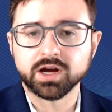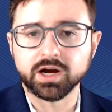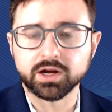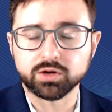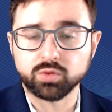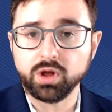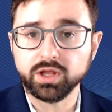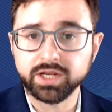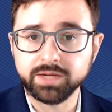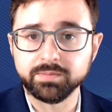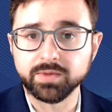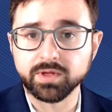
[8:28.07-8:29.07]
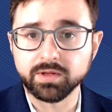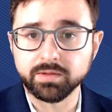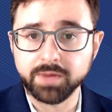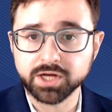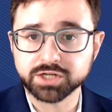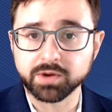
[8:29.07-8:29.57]
quality
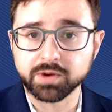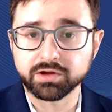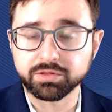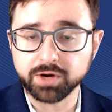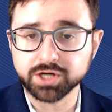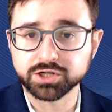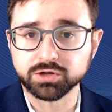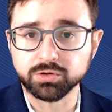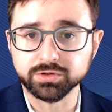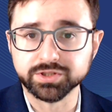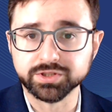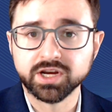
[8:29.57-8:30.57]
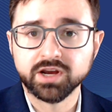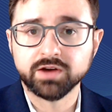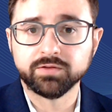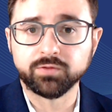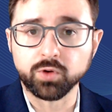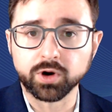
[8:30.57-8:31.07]
benchmark thresholds
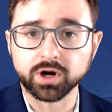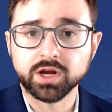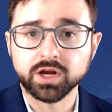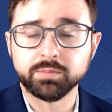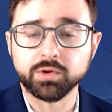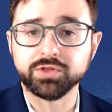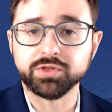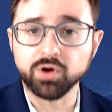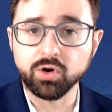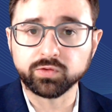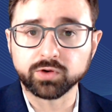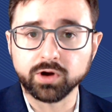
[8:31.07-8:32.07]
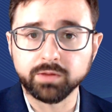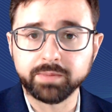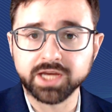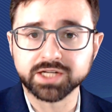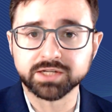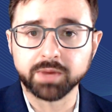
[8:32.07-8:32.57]
for both the overall
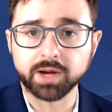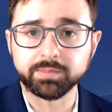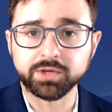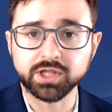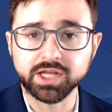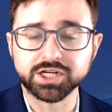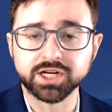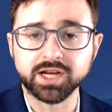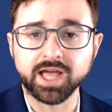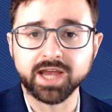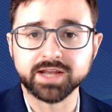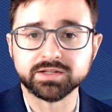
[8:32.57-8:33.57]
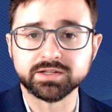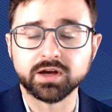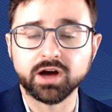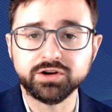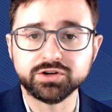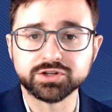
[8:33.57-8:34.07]
patient population and an
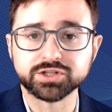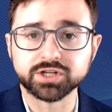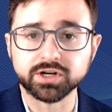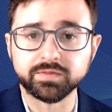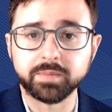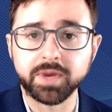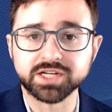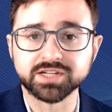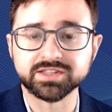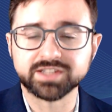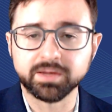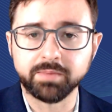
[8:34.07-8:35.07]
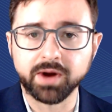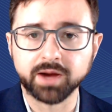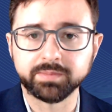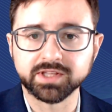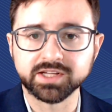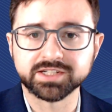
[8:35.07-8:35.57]
underserved patient
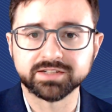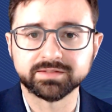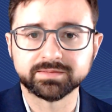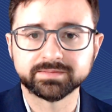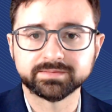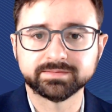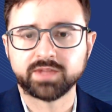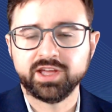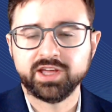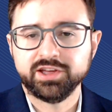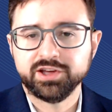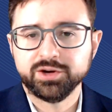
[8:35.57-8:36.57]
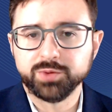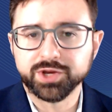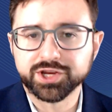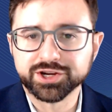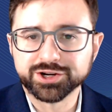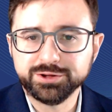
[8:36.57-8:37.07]
subpopulation. We
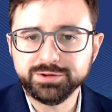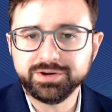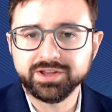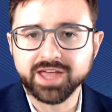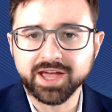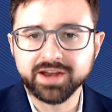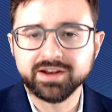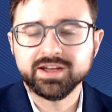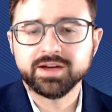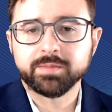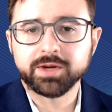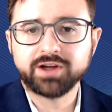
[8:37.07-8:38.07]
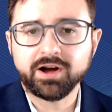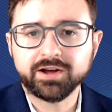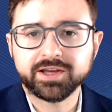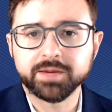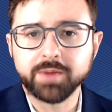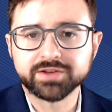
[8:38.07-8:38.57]
concluded then by talking
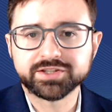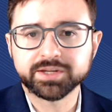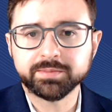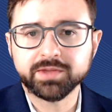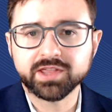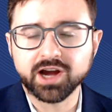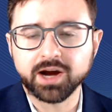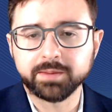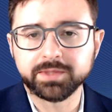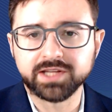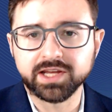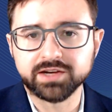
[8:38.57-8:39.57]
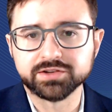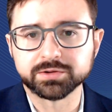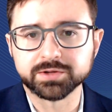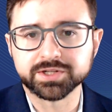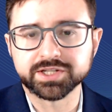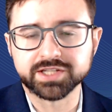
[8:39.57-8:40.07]
about some of the common data
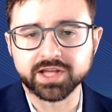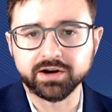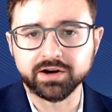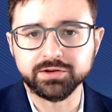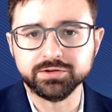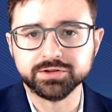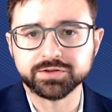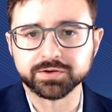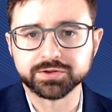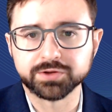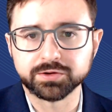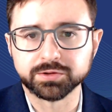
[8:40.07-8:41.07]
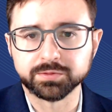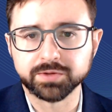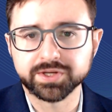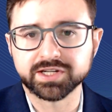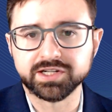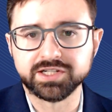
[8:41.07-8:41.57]
sources that are used for social risk
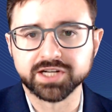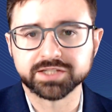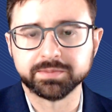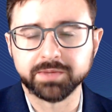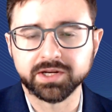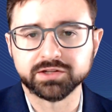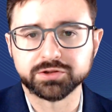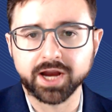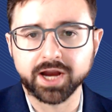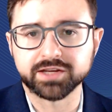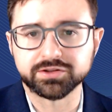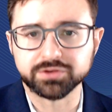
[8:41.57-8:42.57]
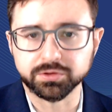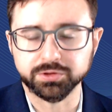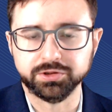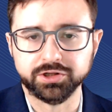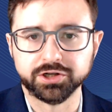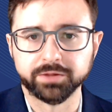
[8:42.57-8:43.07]
adjustment and tracking social
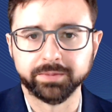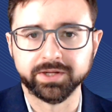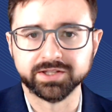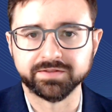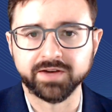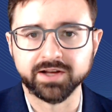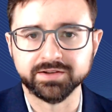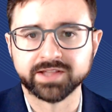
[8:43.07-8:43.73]
determinants of health,